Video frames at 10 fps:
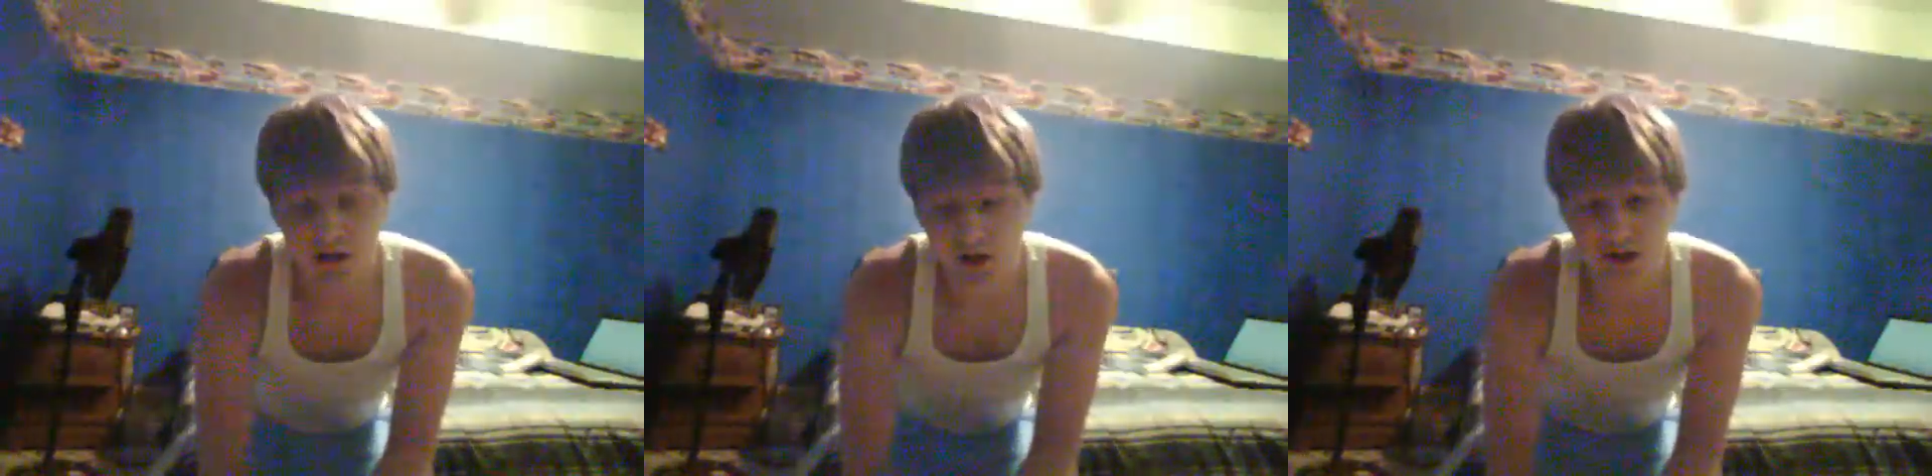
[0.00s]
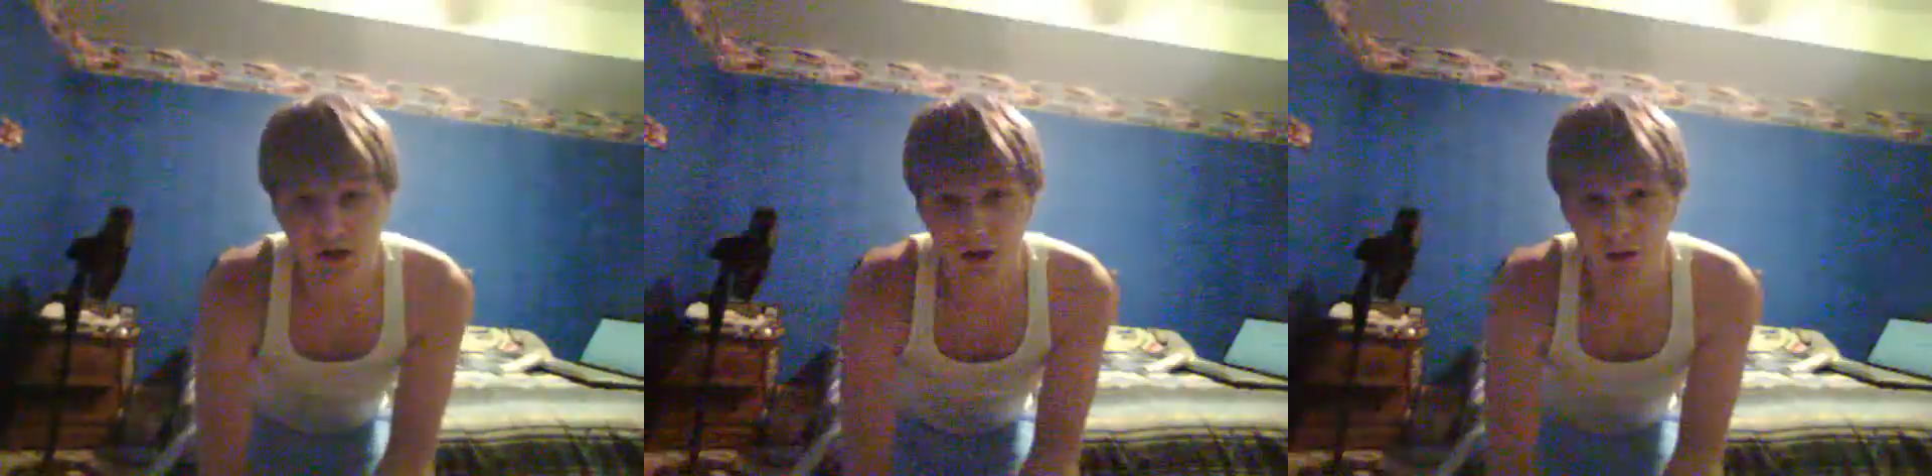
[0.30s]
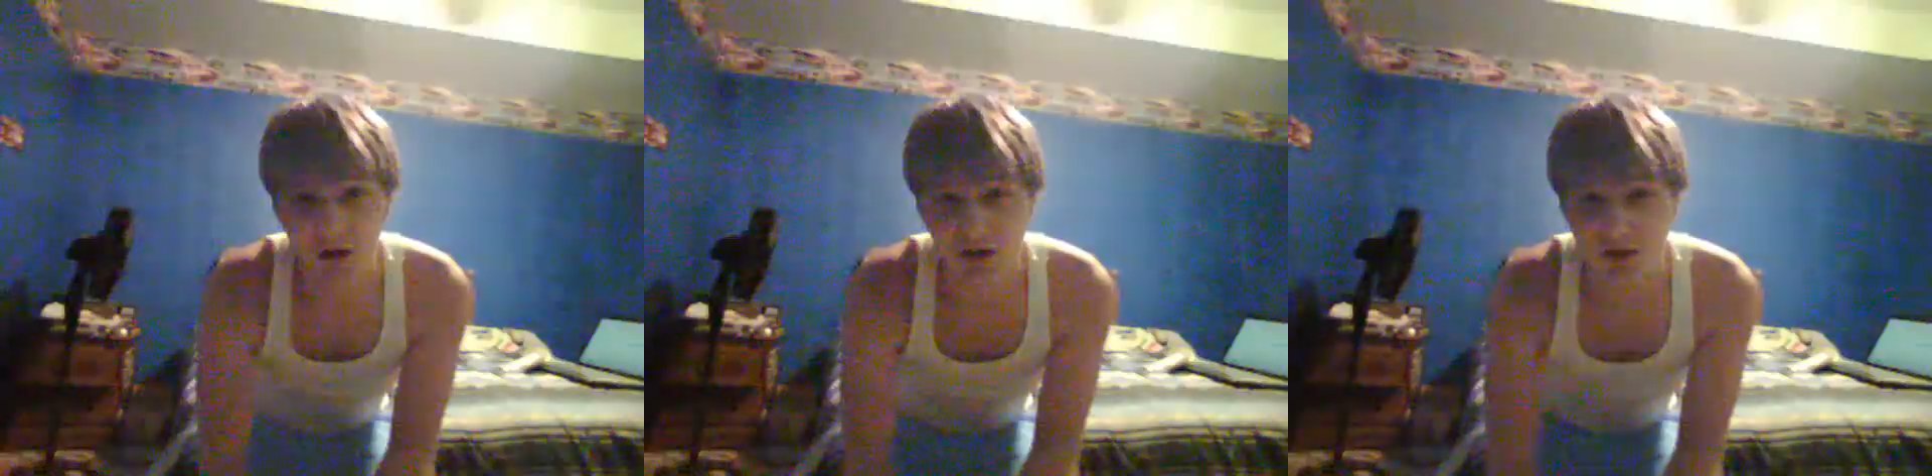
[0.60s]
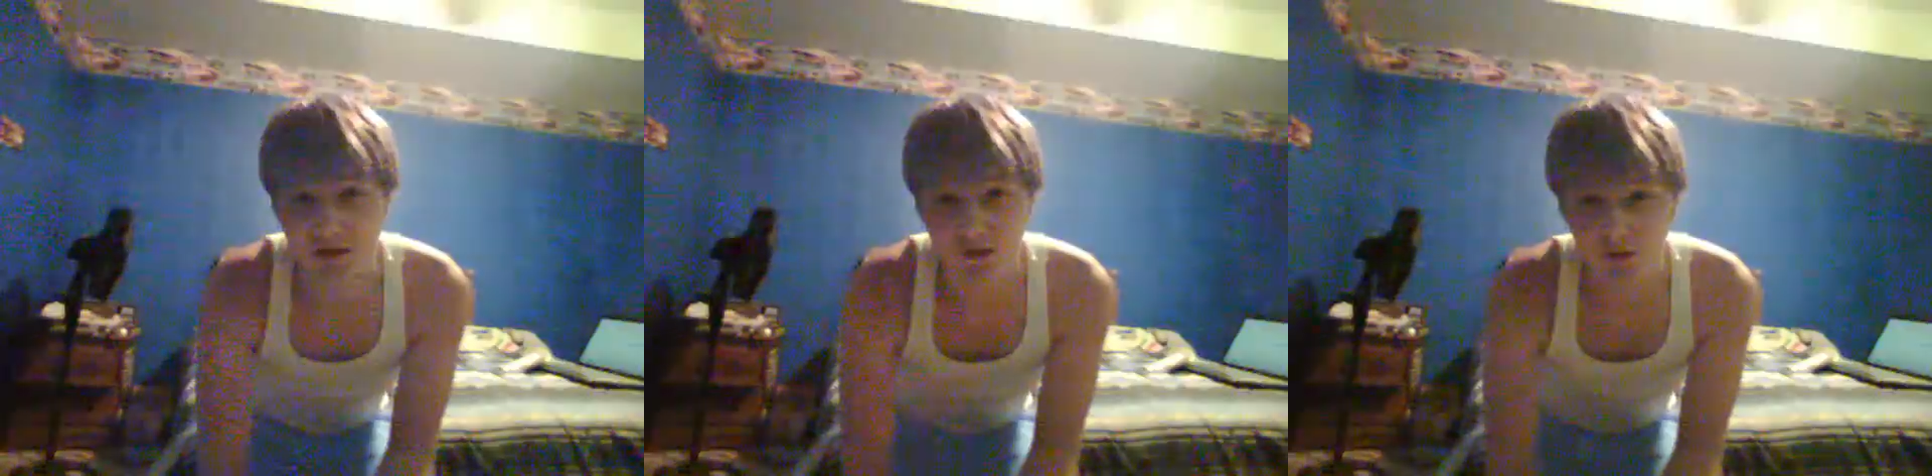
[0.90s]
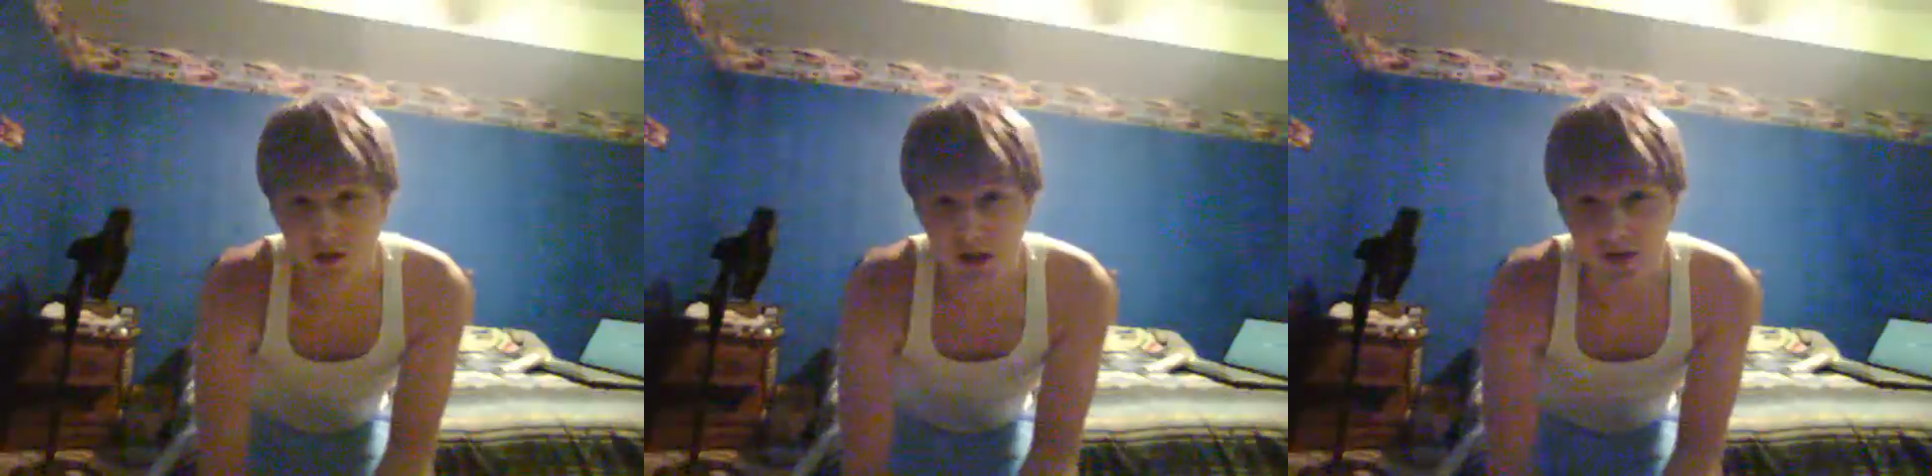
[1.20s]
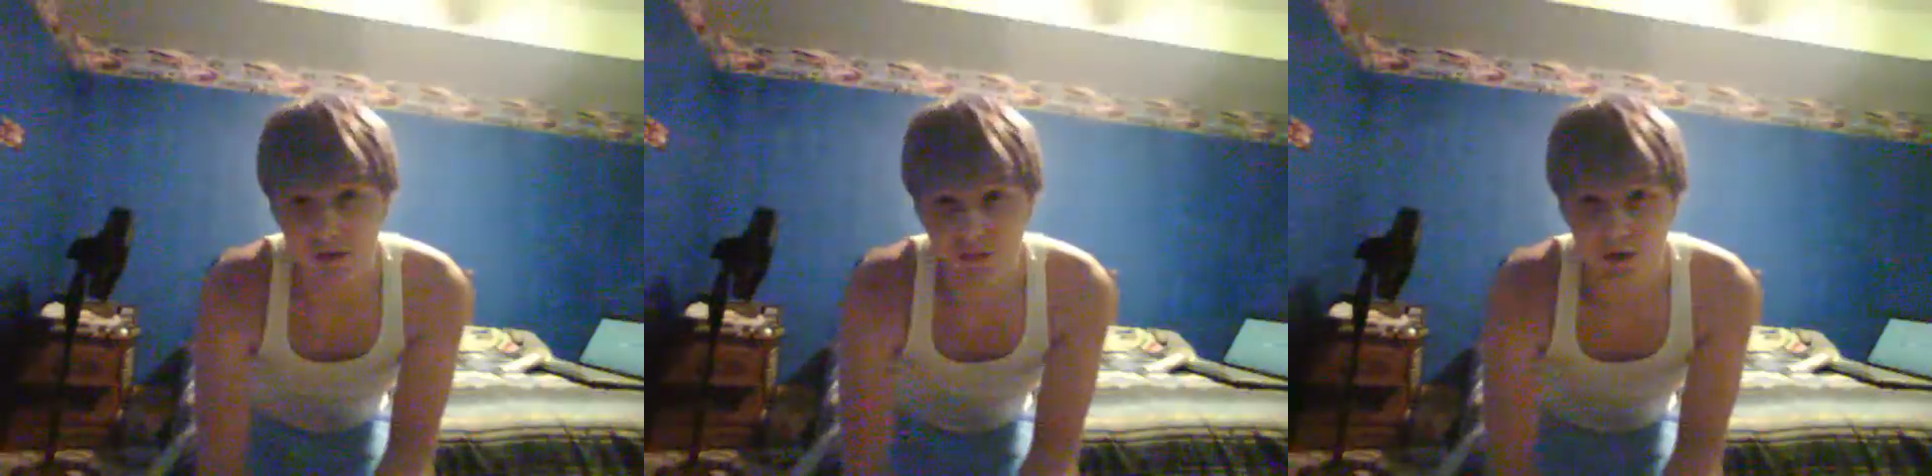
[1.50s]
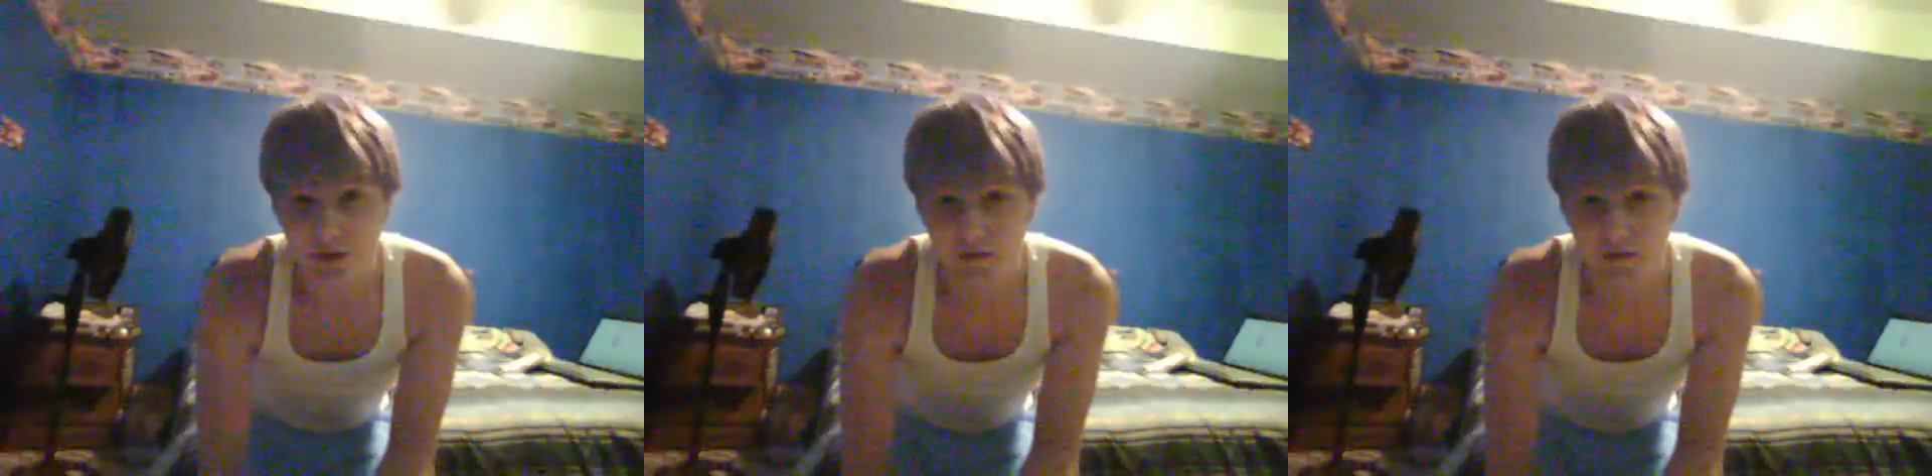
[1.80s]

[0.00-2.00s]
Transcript: They just came out and just scorejacked them boys.